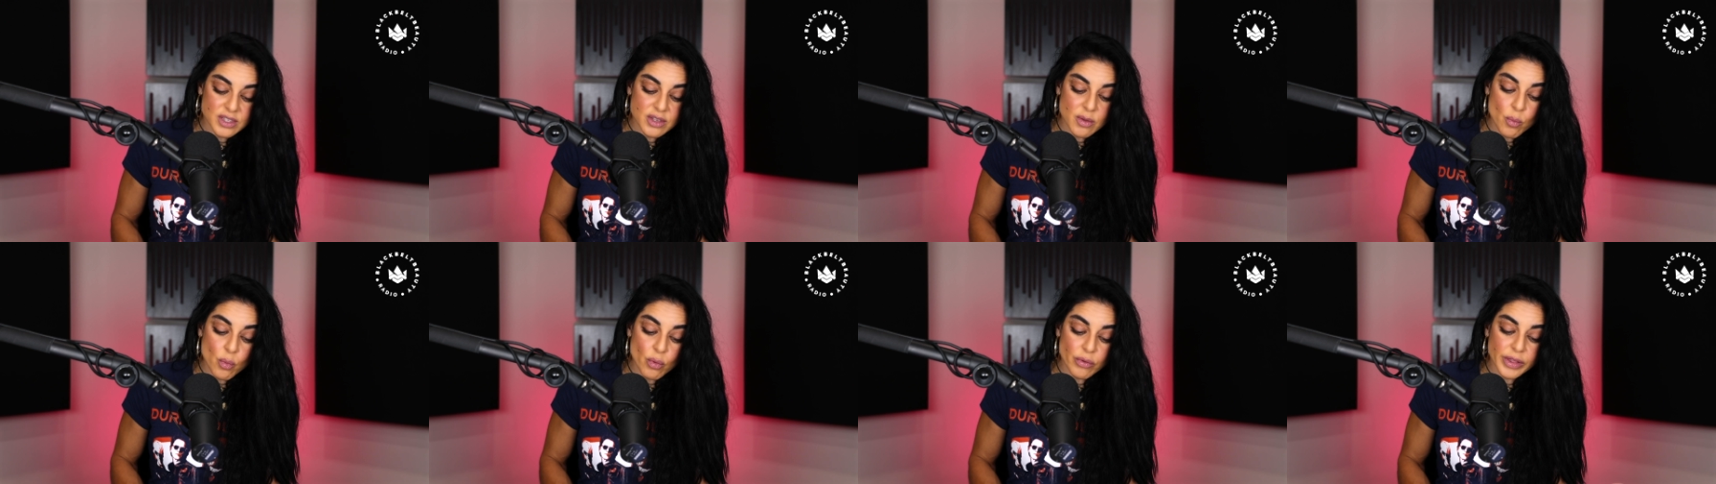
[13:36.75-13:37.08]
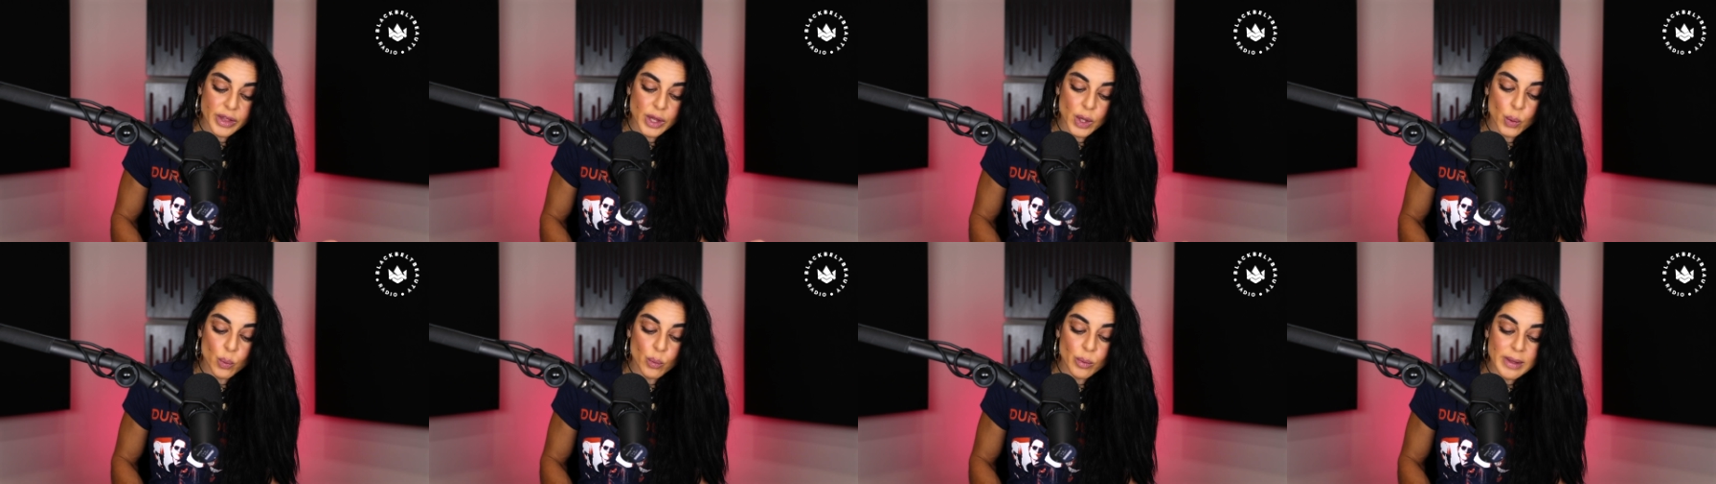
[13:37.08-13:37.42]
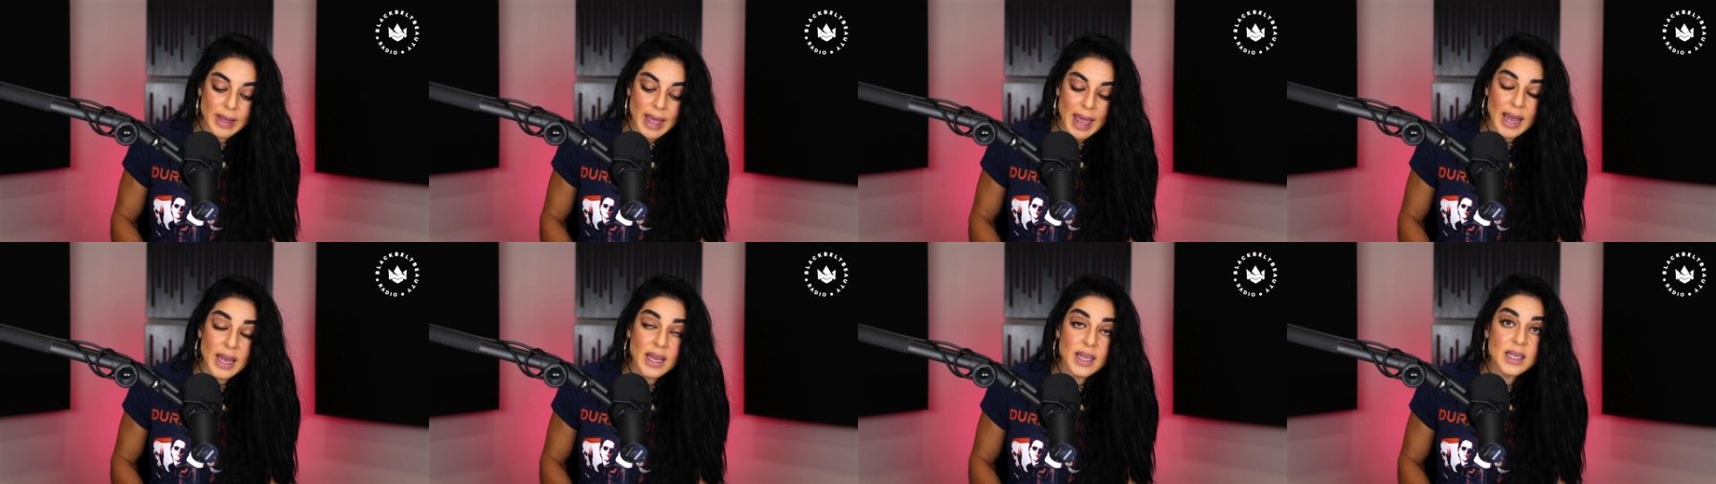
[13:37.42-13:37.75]
the more that you
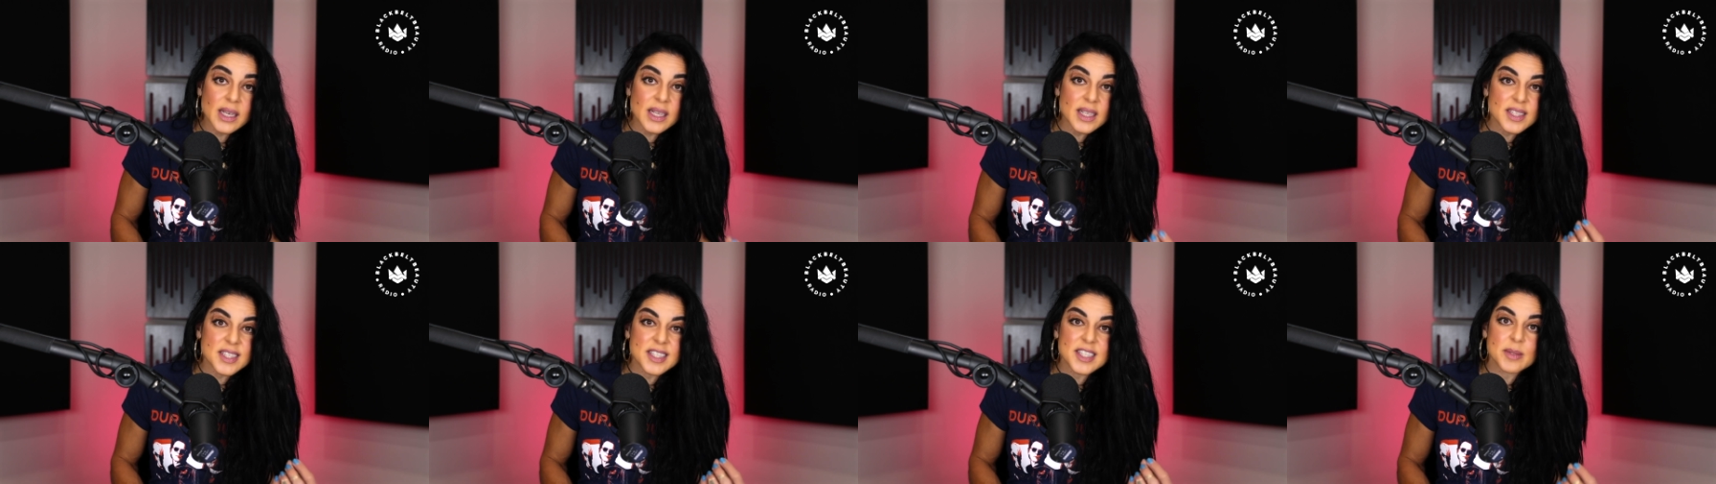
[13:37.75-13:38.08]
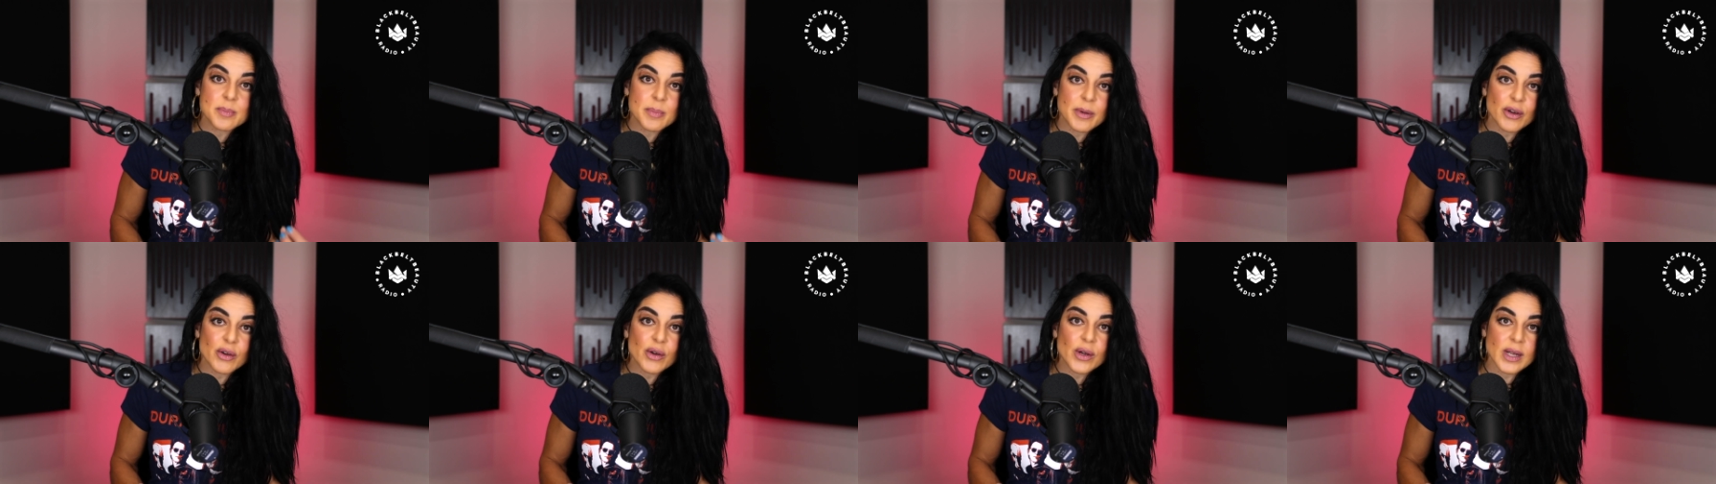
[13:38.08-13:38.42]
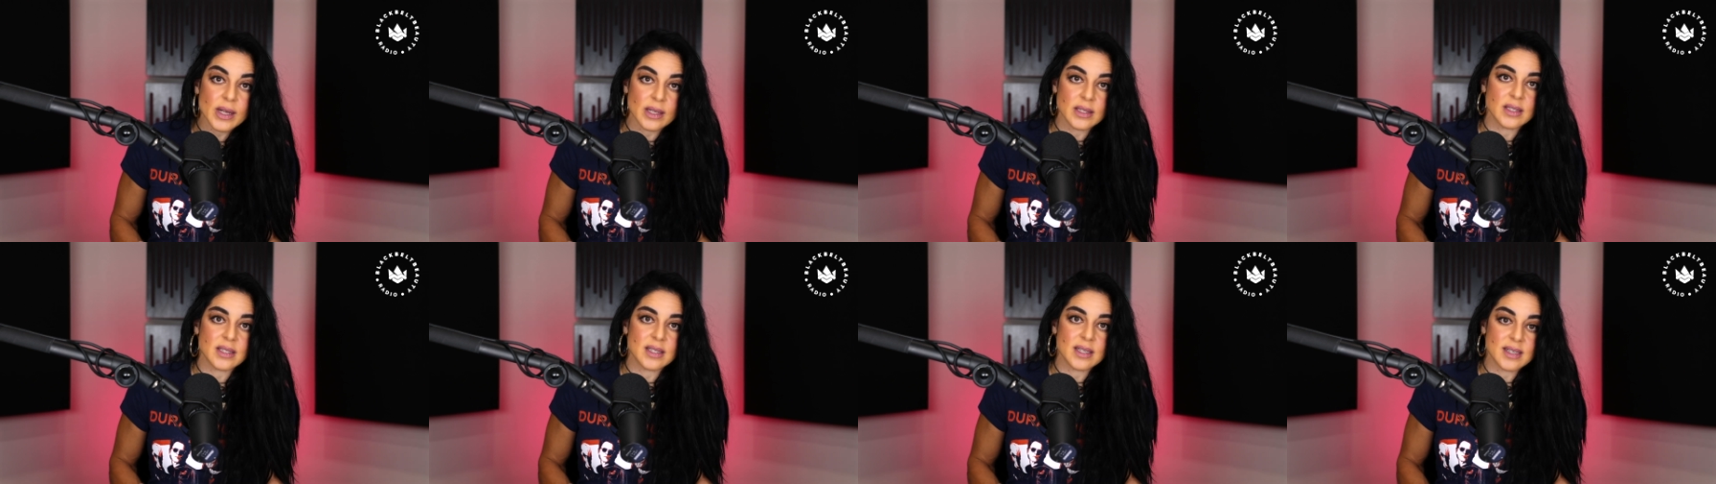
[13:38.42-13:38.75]
gain
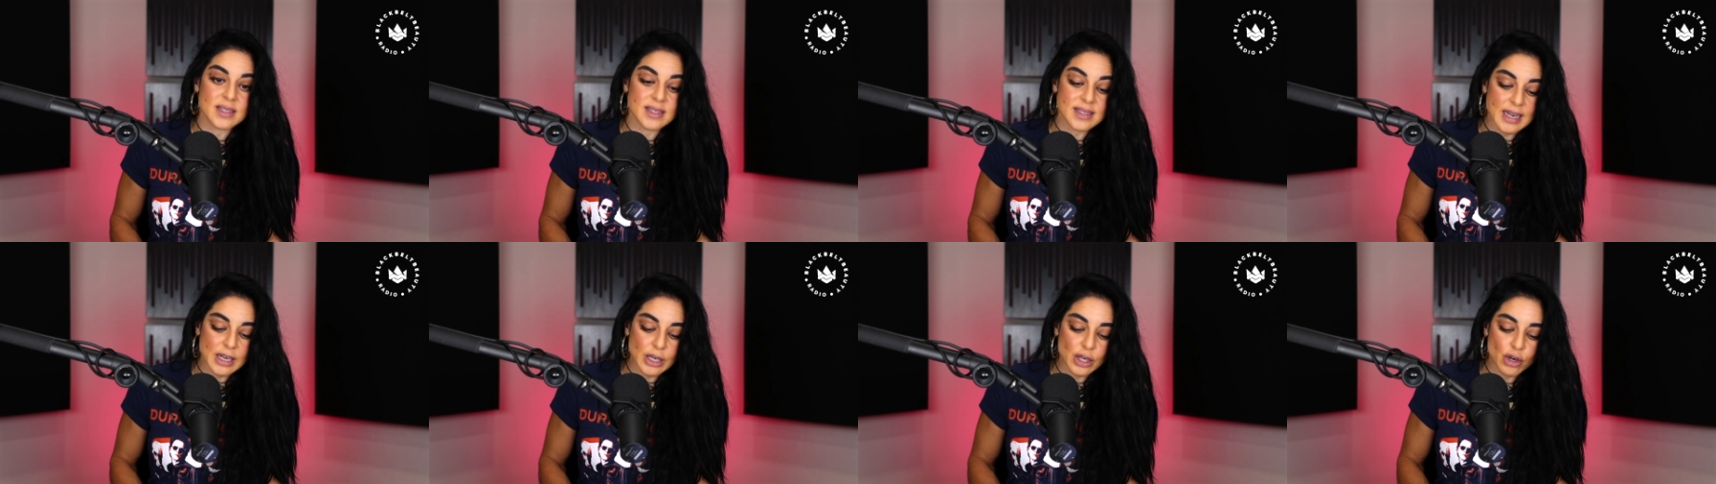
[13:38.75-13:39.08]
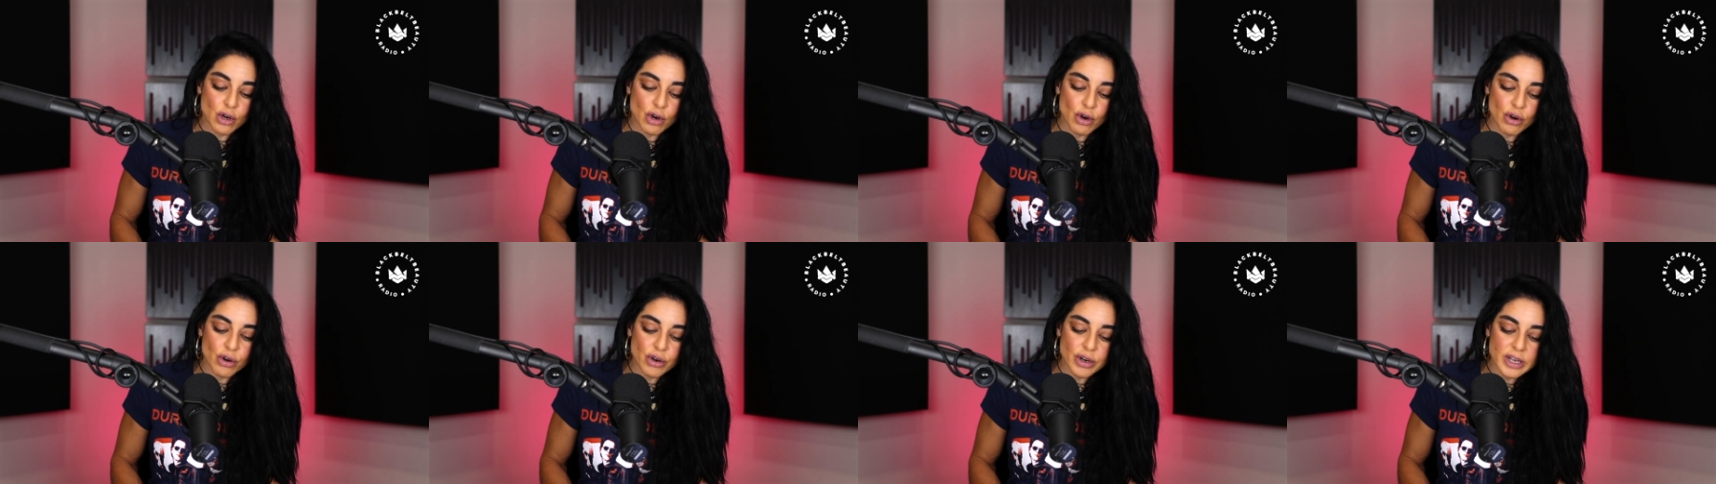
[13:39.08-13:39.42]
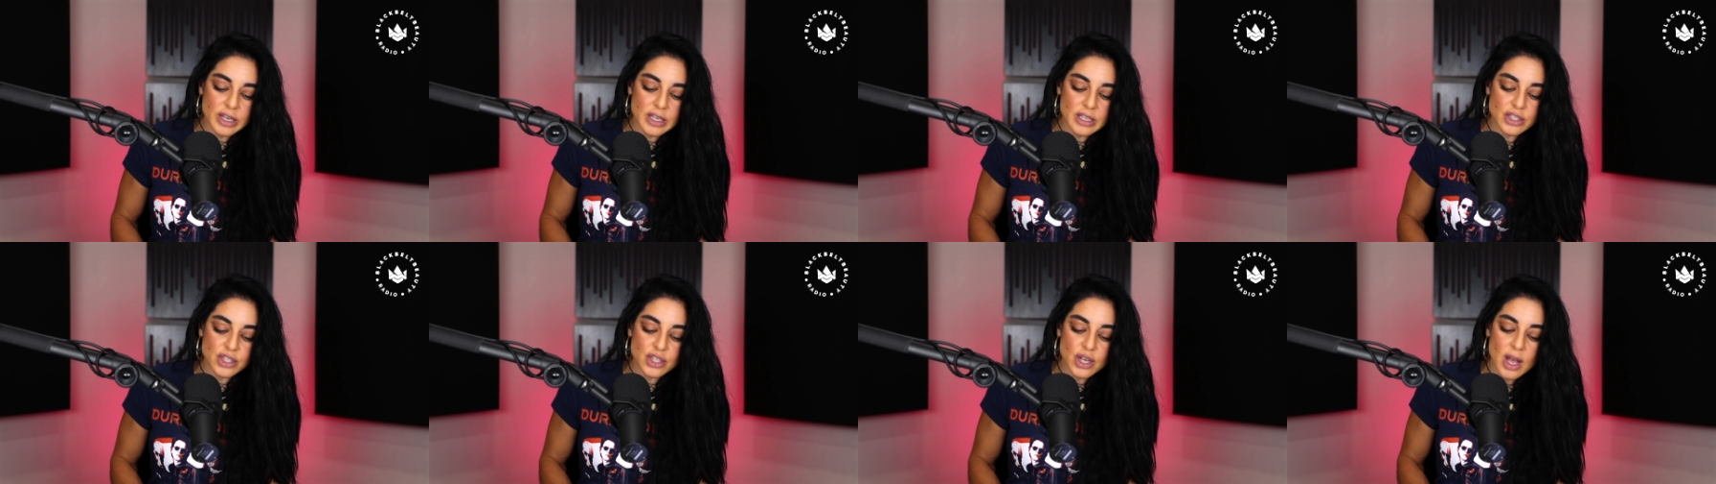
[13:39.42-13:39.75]
experiences that
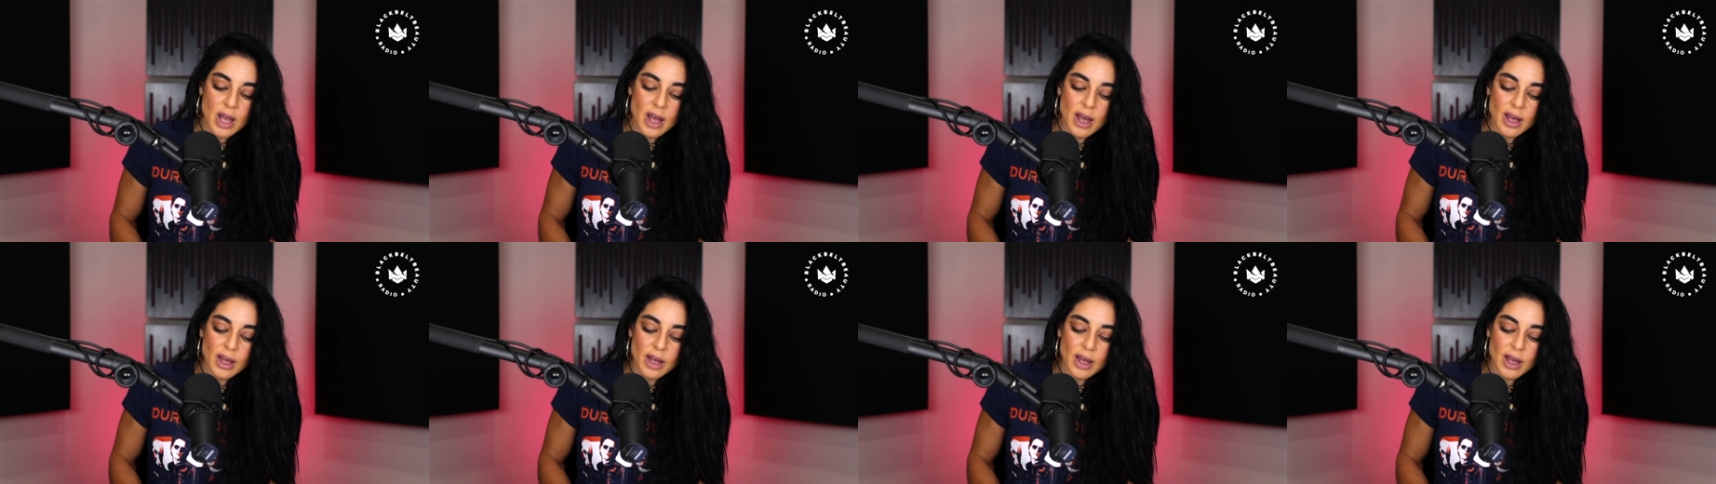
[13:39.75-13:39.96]
encourage